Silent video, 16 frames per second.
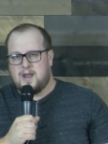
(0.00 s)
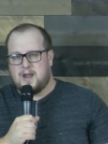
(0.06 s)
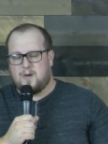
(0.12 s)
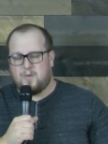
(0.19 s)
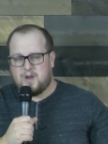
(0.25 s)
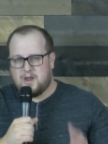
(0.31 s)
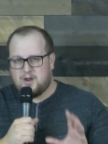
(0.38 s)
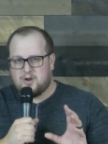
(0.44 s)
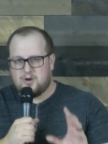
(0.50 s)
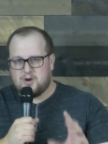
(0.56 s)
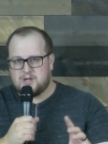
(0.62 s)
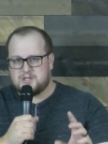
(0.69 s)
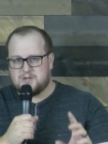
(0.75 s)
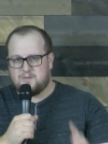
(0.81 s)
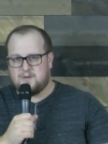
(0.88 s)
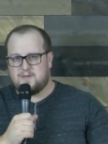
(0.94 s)
I want to
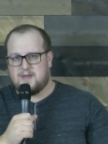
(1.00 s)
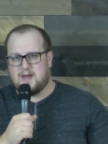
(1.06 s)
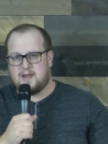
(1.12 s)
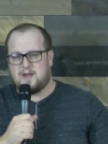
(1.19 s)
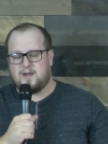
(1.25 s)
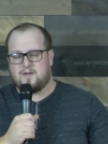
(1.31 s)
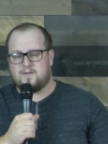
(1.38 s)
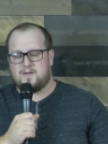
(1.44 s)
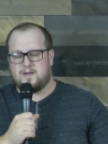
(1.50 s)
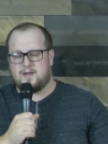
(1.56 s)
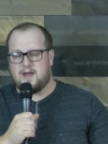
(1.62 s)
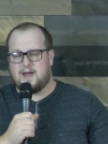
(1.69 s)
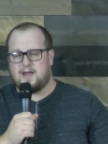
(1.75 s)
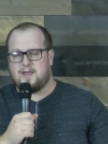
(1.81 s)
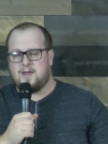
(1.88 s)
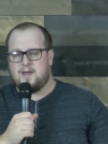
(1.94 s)
encourage you with that here
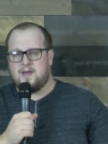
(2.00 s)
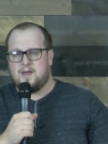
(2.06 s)
tonight.